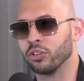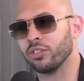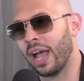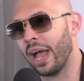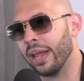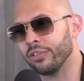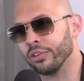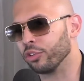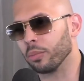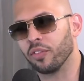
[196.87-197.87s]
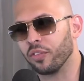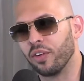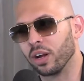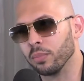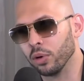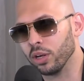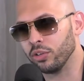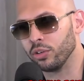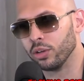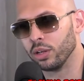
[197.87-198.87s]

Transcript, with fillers: you're sad, so you can jump off a fucking bridge.